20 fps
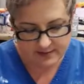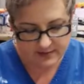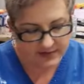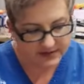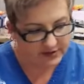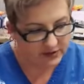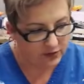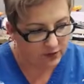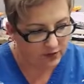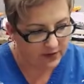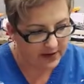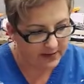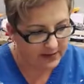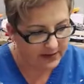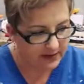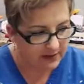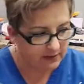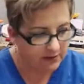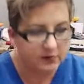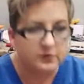but to rub
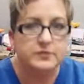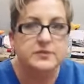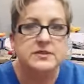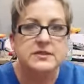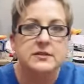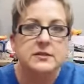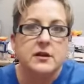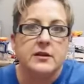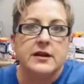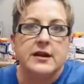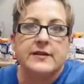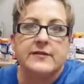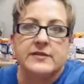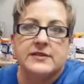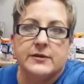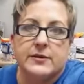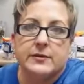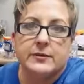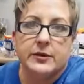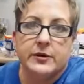it, oops, I can't even
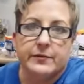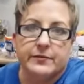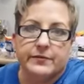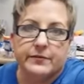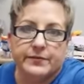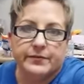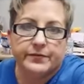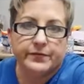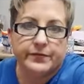see what I'm doing.